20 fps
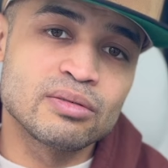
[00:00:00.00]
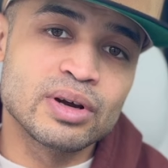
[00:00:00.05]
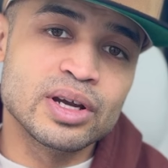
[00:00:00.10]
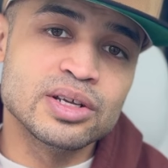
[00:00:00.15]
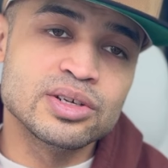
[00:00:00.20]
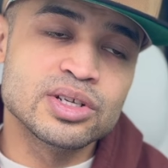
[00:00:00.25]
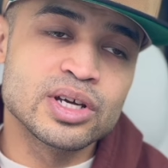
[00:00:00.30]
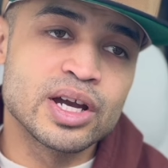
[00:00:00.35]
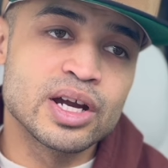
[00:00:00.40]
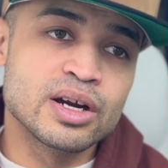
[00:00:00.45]

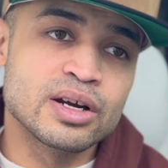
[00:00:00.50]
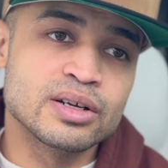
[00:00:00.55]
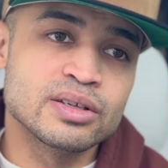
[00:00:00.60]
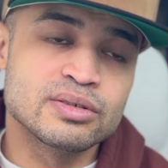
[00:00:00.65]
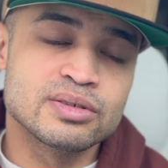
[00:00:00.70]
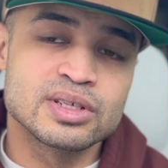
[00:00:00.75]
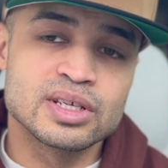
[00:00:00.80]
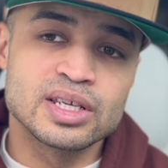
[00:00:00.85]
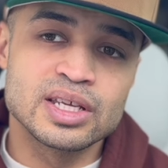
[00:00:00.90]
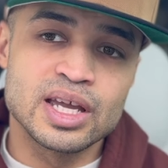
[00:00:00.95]
right tire,
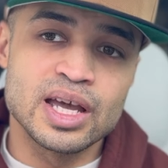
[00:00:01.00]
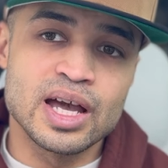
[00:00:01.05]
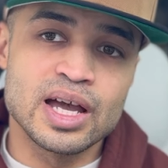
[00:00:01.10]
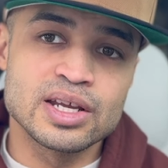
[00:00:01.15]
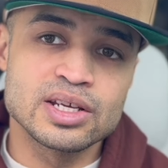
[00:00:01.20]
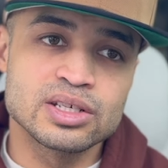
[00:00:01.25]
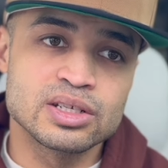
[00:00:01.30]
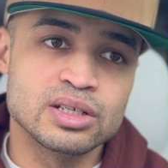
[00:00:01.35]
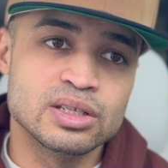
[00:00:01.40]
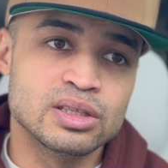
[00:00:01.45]
there's a
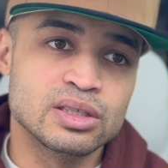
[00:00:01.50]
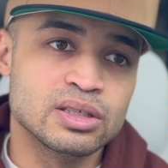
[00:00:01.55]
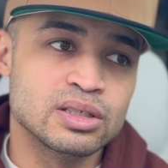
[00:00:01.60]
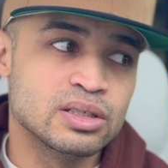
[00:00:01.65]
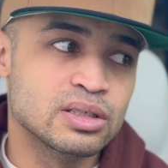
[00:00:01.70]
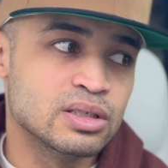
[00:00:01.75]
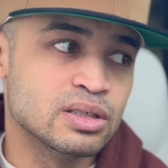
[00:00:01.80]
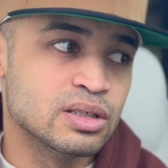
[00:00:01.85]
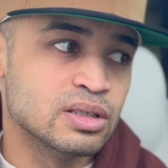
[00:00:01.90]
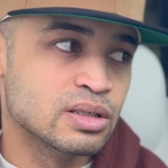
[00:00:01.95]
gash in
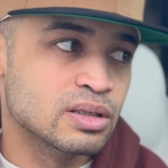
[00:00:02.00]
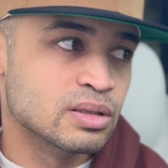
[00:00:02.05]
the